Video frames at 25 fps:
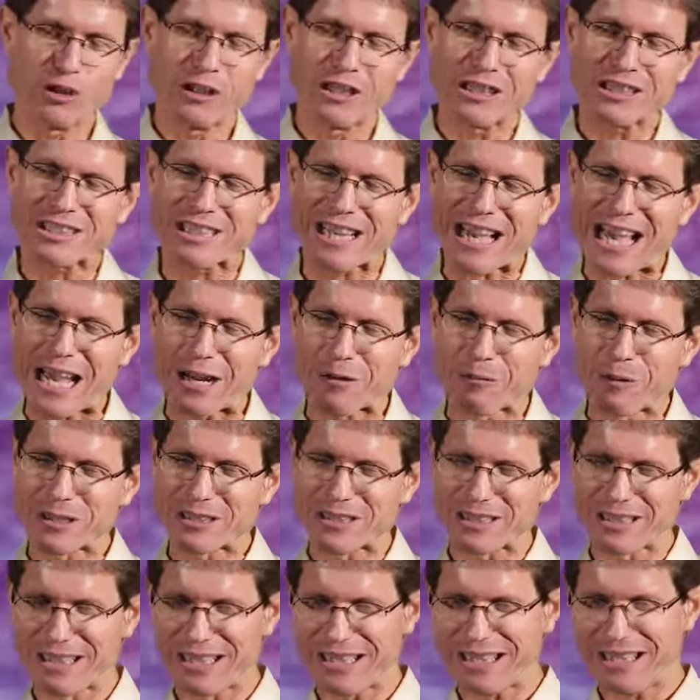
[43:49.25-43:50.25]
decide
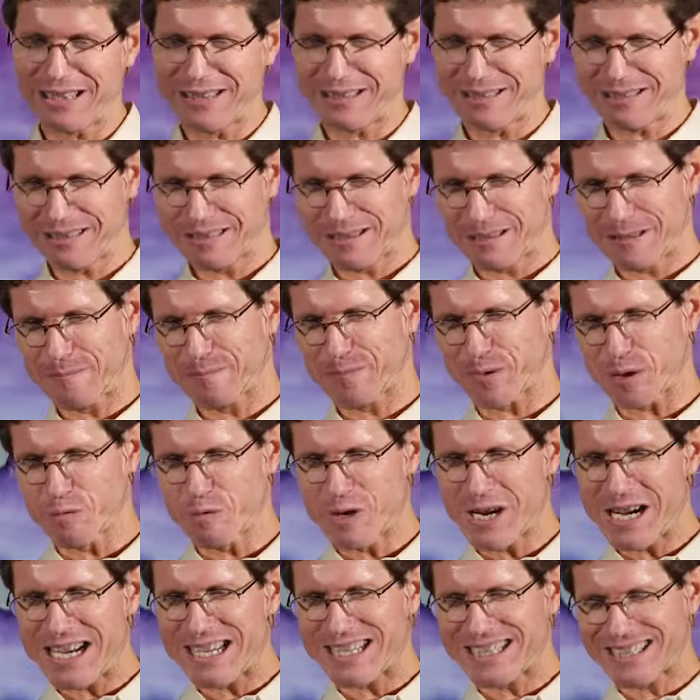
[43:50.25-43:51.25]
which it is.
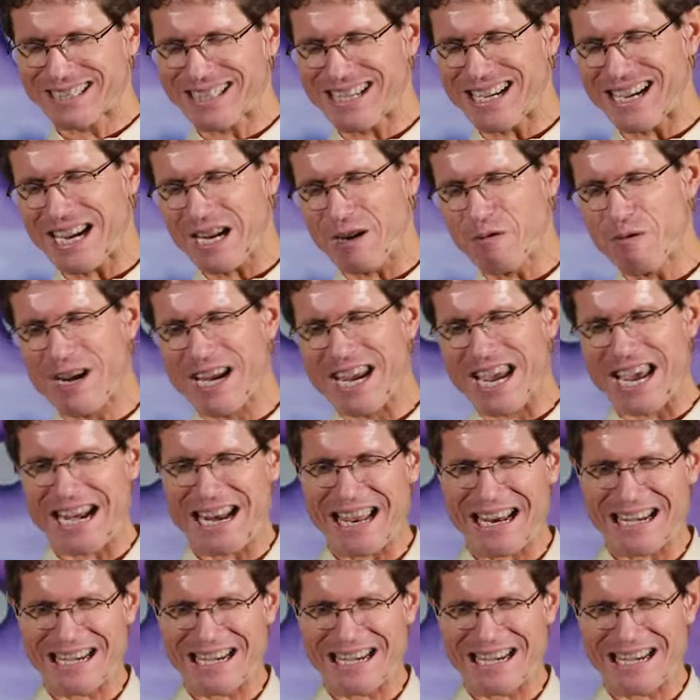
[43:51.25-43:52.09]
We see, we cannot